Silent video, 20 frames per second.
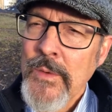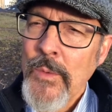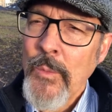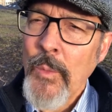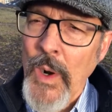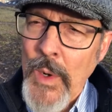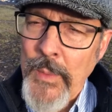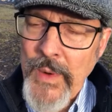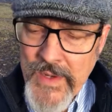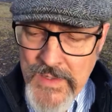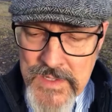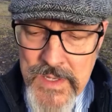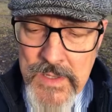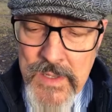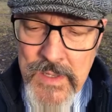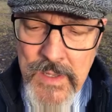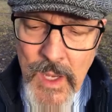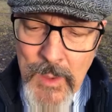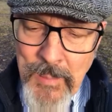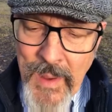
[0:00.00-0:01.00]
worried
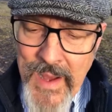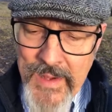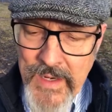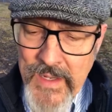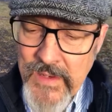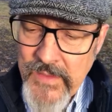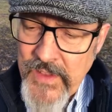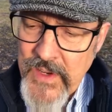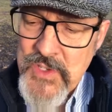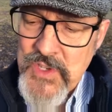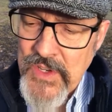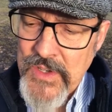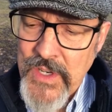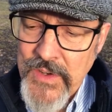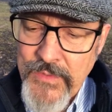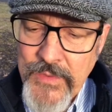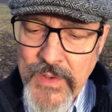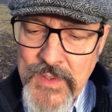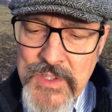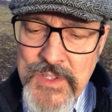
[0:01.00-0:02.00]
about it? There's a
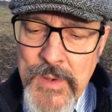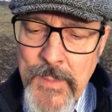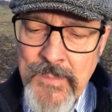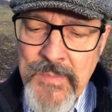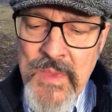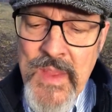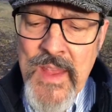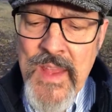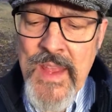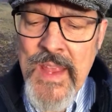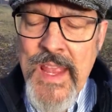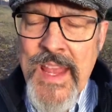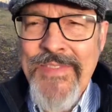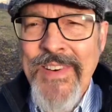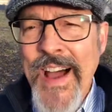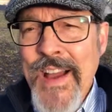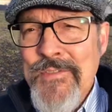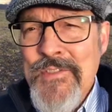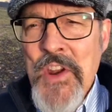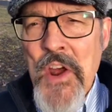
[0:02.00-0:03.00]
difference. If
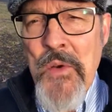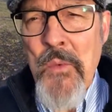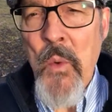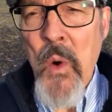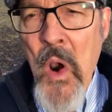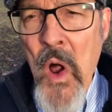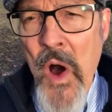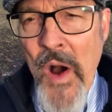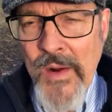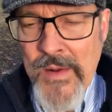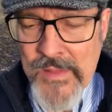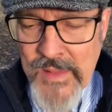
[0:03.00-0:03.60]
I've done wrong,